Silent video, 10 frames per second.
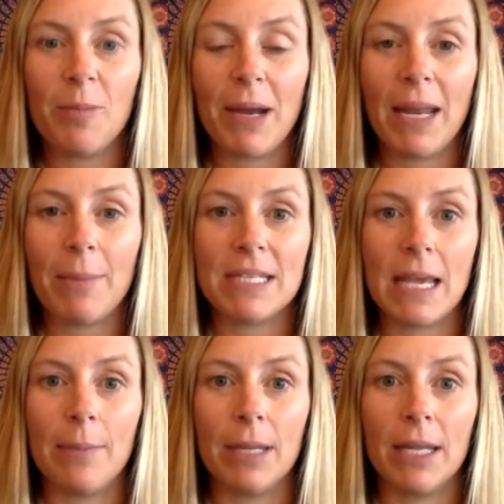My name is
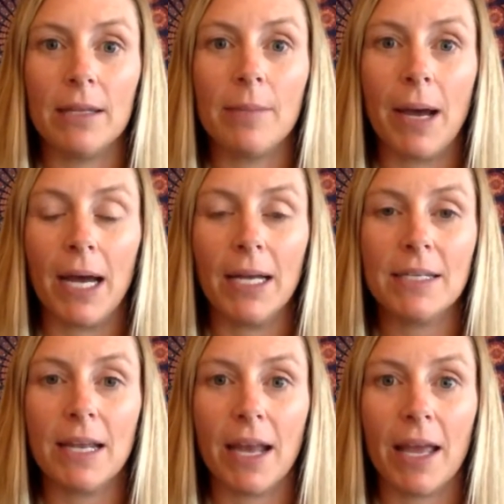Emily
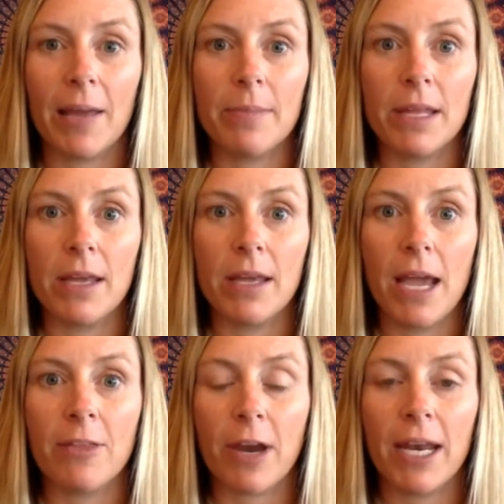Lamont, and I am the
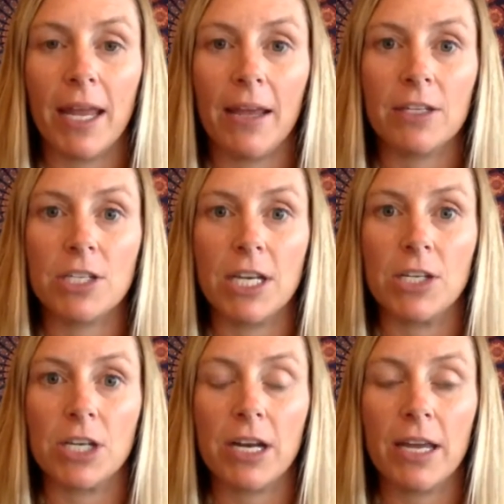8th grade English
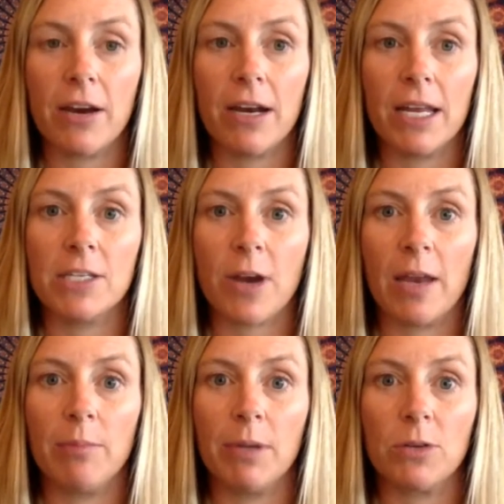teacher here at East
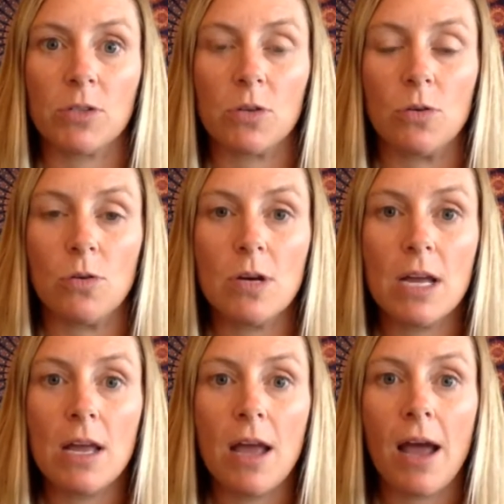Grand Middle School.
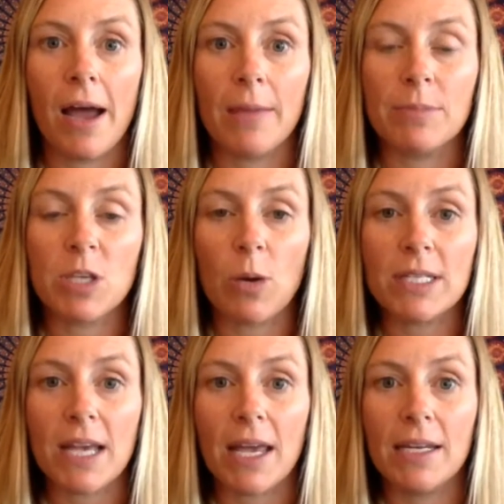I am so
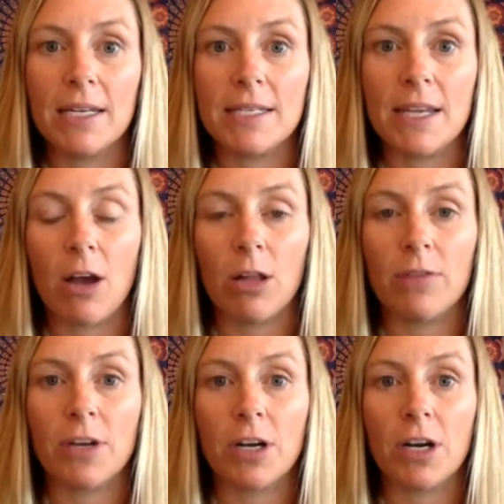excited to see all
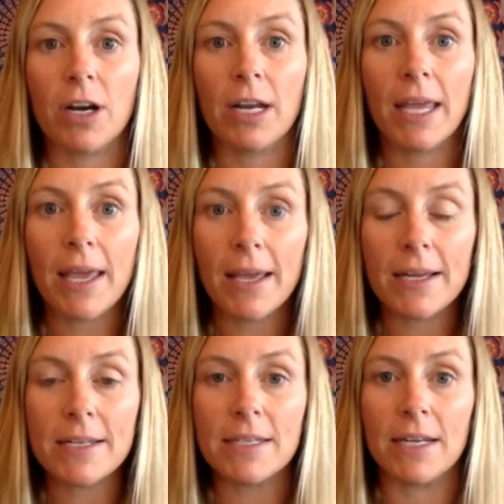of your
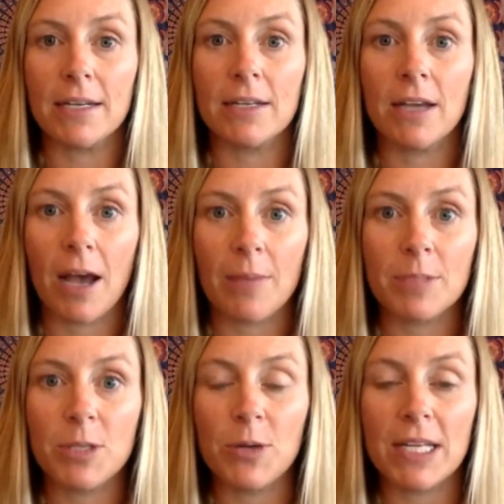kids and
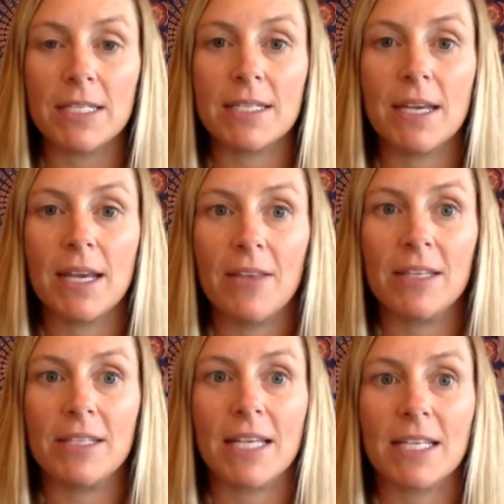students
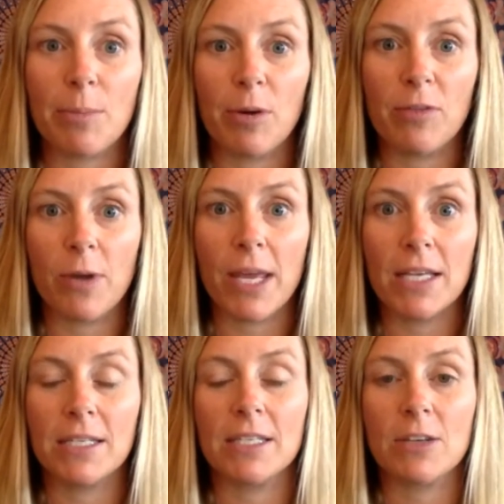these last couple of
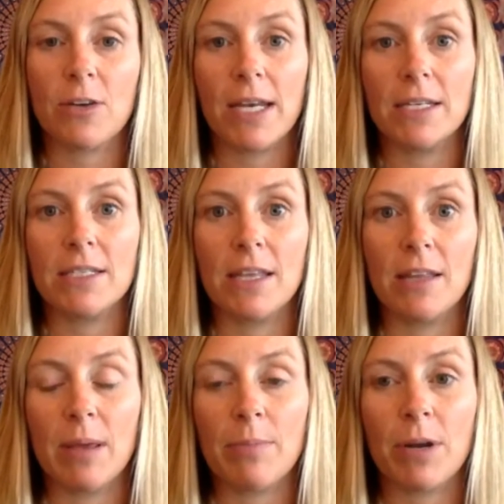weeks. It's great to see
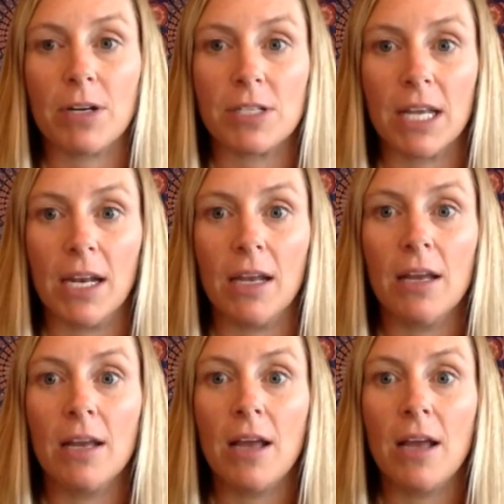them in person.